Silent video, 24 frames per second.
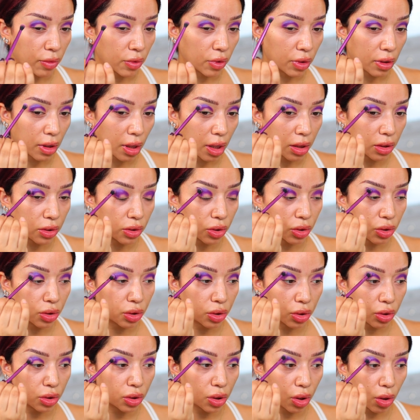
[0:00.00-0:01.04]
more. That is
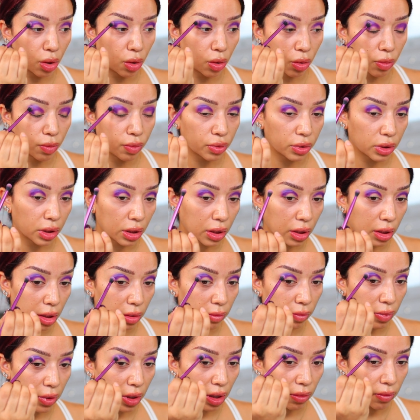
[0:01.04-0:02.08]
so pretty
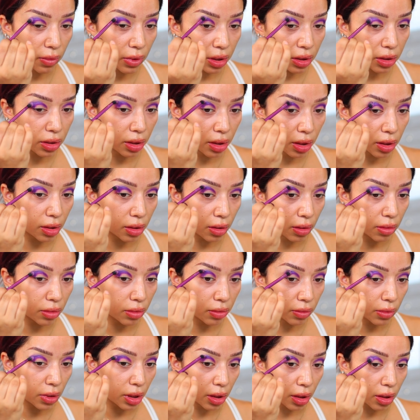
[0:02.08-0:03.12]
and pigmented.
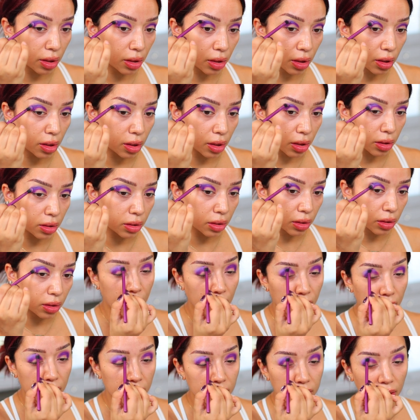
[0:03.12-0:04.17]
Oh my goodness.
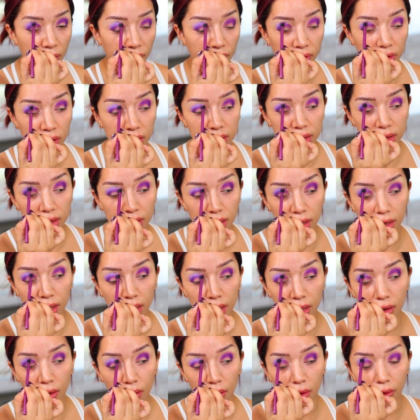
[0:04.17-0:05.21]
I can definitely see
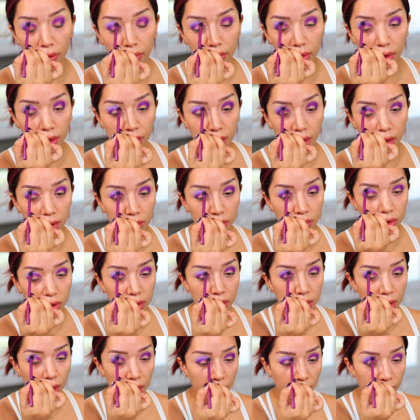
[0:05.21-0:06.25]
like all the glitter
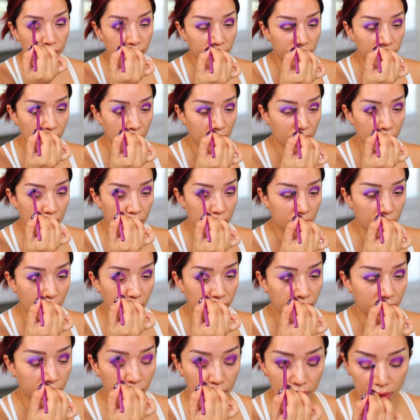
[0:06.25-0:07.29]
just like flying
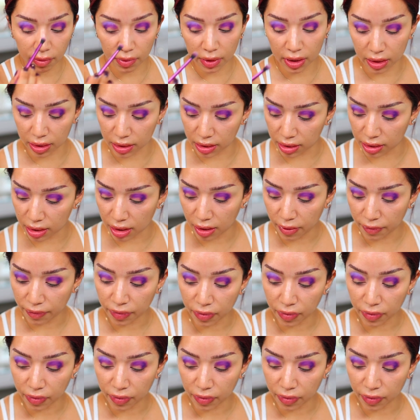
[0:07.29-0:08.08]
everywhere because